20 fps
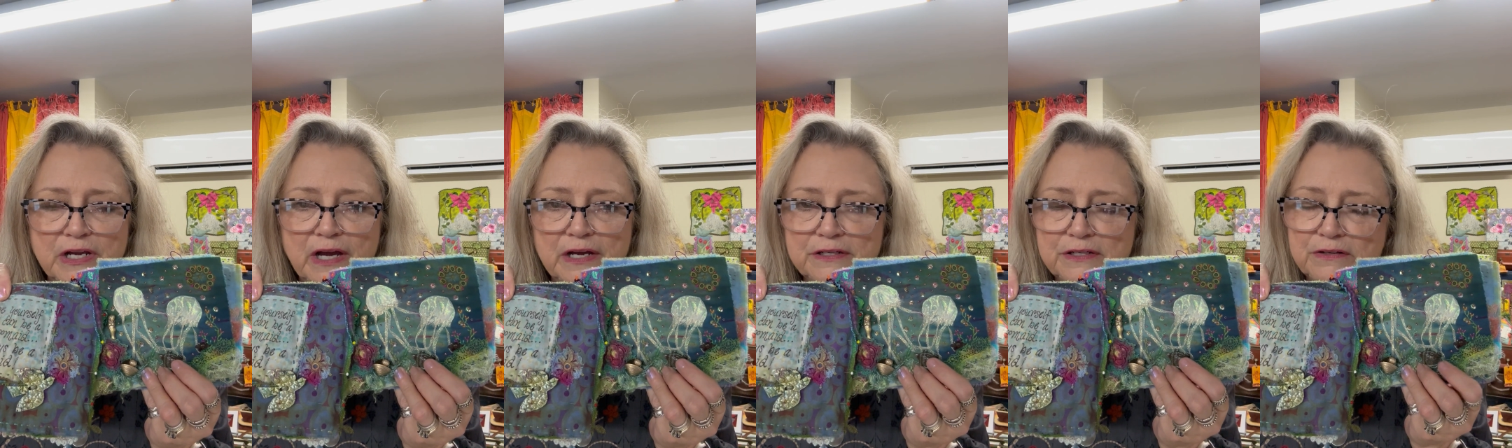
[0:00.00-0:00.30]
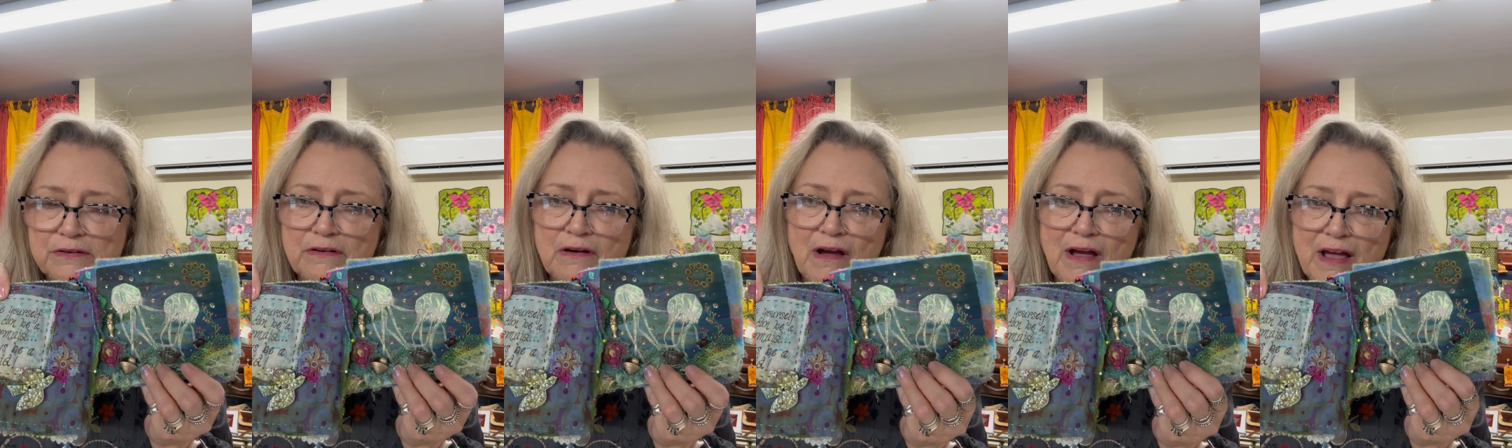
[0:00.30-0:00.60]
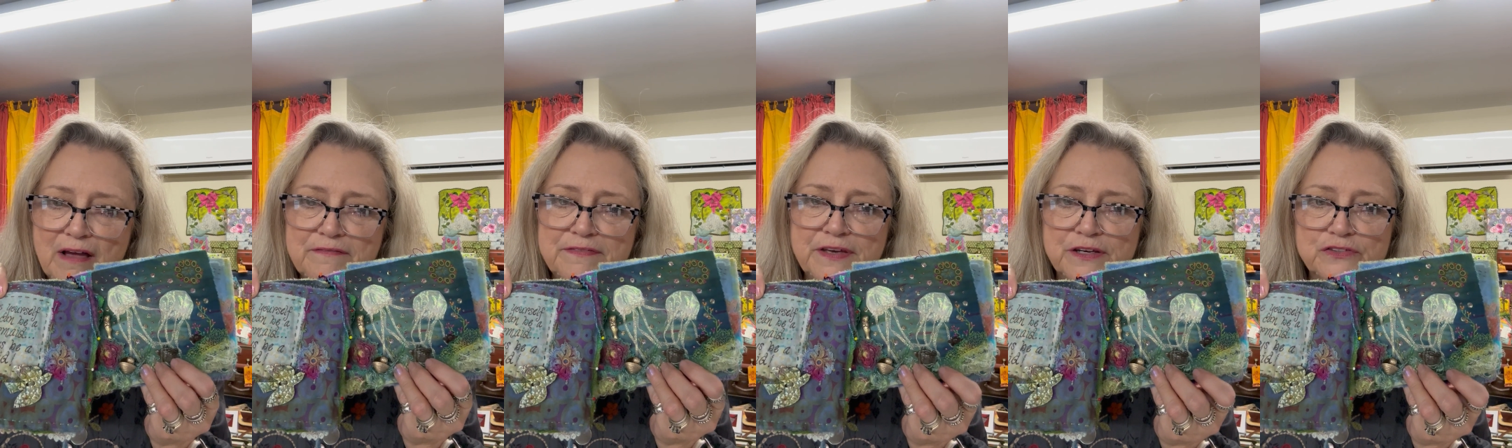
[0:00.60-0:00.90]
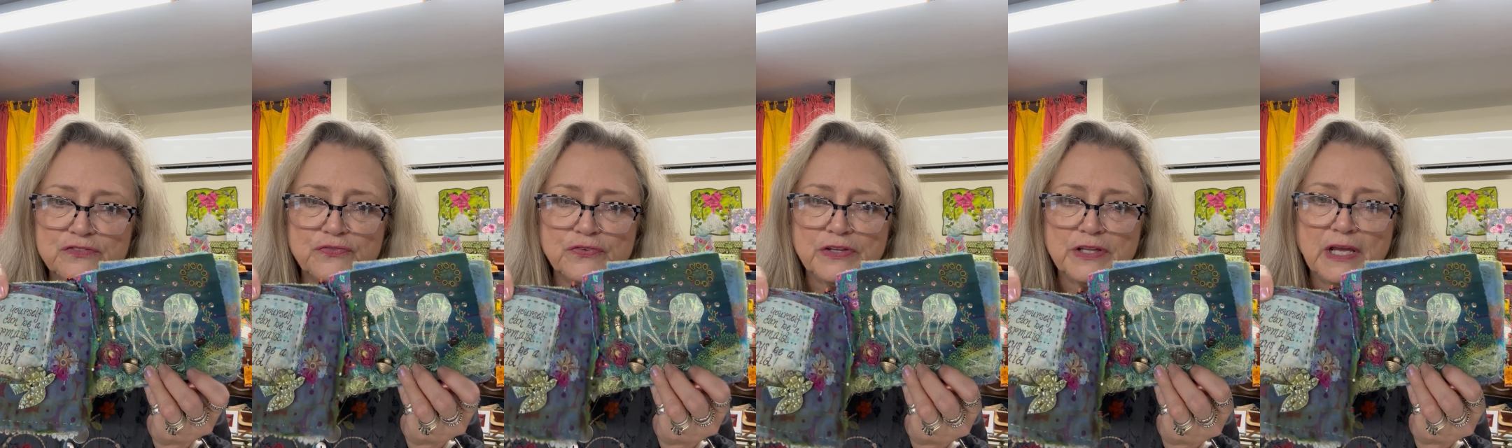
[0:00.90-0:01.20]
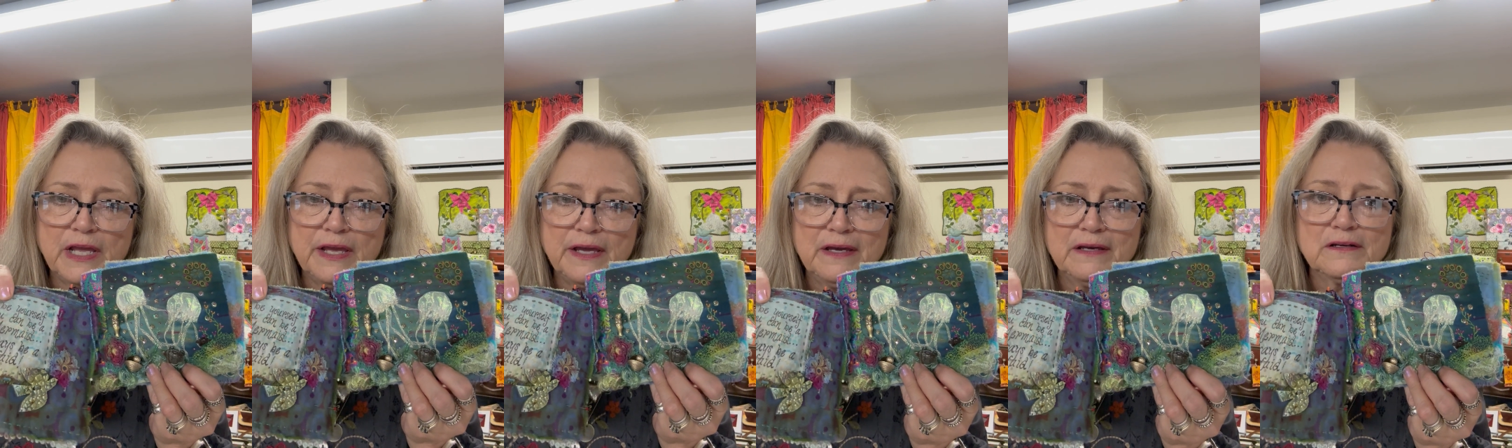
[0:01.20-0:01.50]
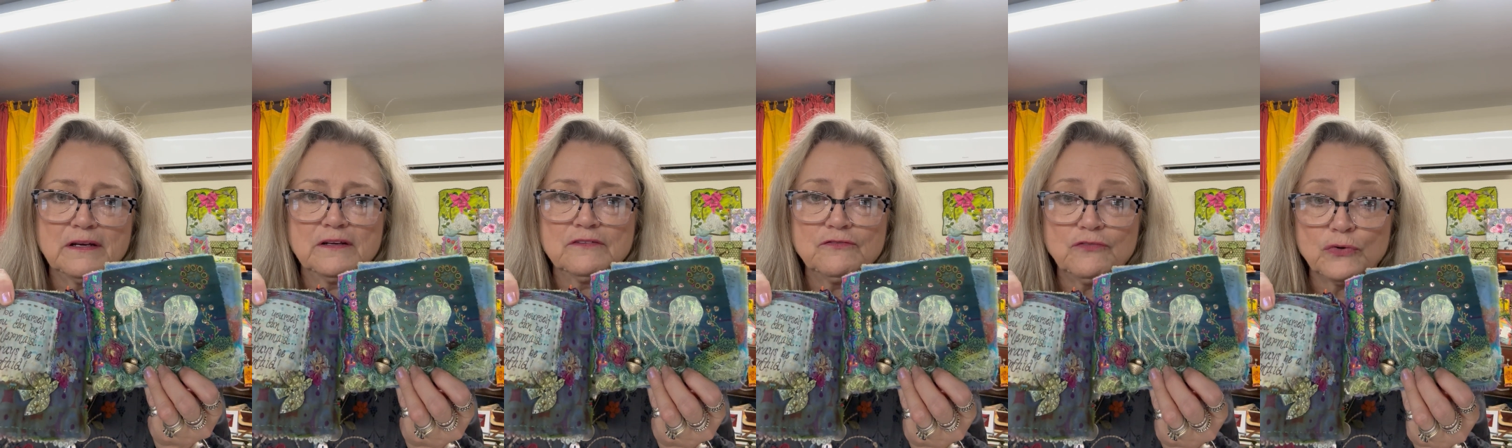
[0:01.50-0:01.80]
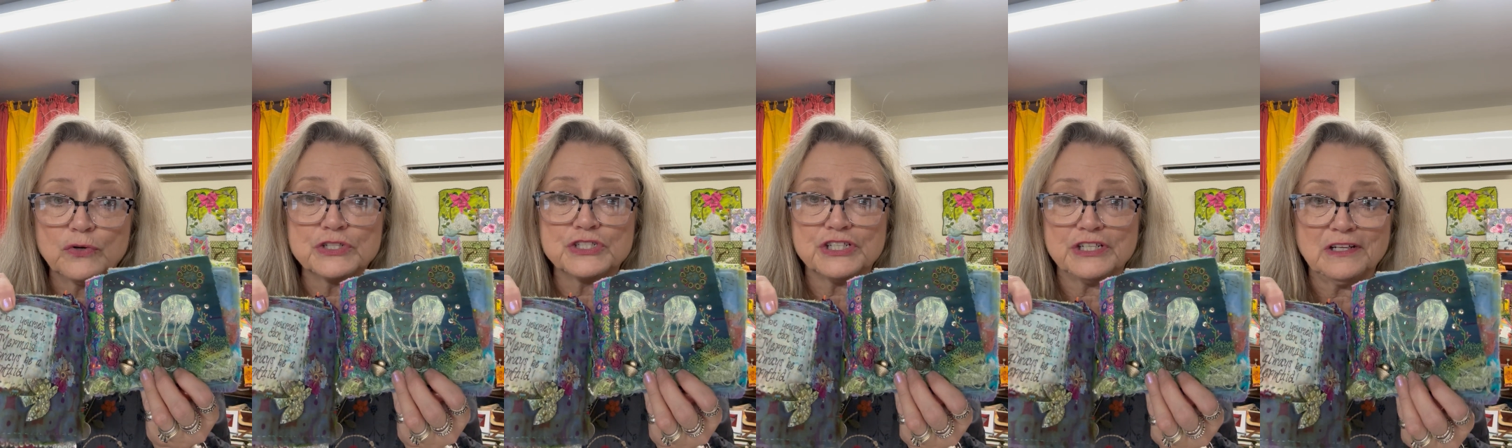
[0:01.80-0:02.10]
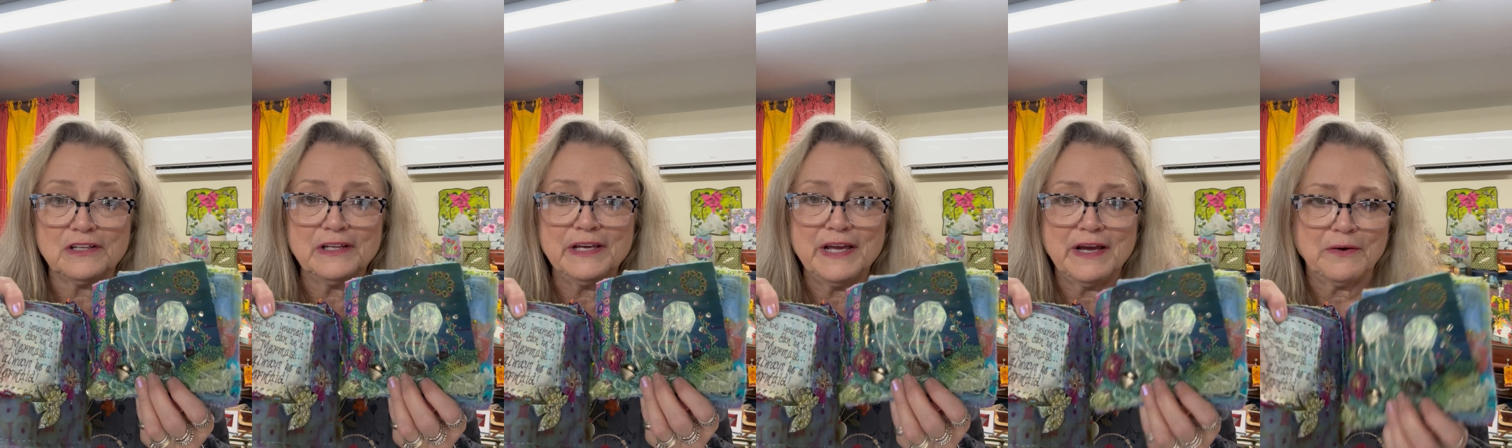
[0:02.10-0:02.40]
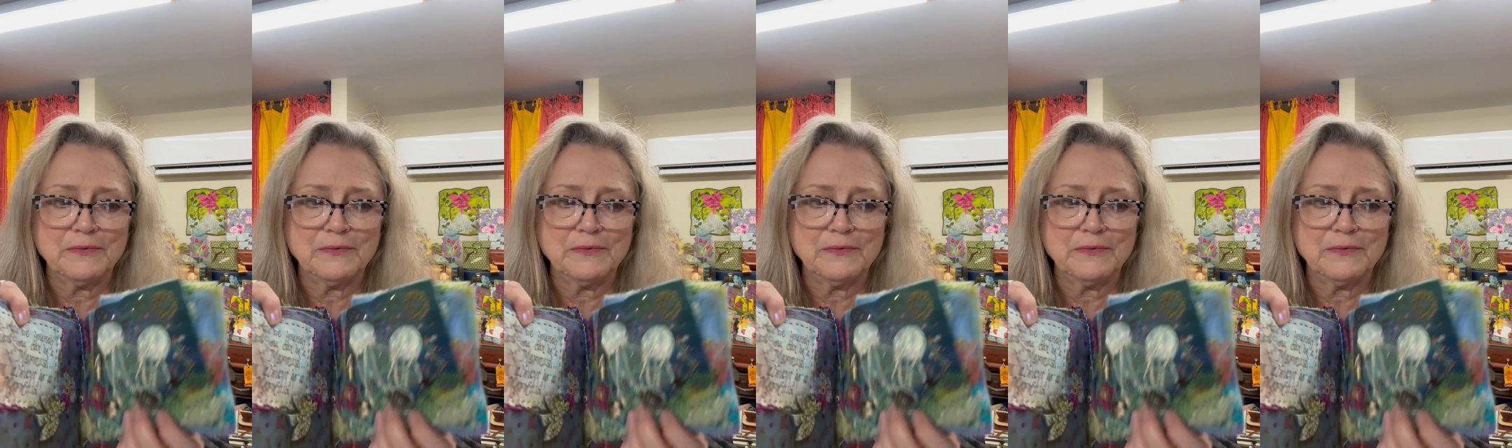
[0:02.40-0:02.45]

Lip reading: I do not have those for the kit, unfortunately.